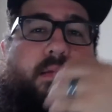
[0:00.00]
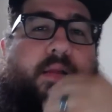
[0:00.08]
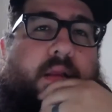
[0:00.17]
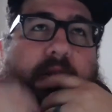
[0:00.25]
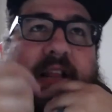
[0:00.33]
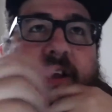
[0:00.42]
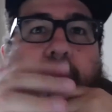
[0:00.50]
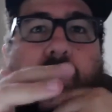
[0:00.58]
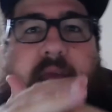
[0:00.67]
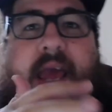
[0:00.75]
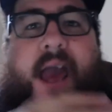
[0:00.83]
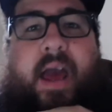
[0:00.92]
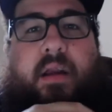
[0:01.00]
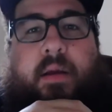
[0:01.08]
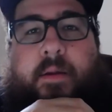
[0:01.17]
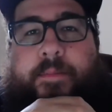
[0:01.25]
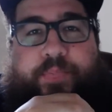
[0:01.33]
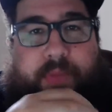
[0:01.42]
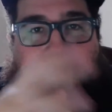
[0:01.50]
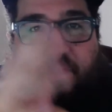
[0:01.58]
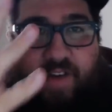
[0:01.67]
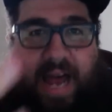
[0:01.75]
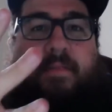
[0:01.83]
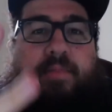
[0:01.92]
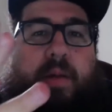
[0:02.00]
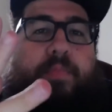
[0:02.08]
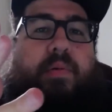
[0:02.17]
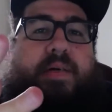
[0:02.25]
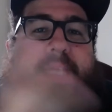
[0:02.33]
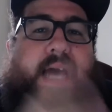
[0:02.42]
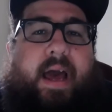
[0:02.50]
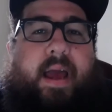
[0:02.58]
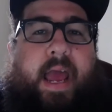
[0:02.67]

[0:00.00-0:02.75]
literally, we had 5 people as that,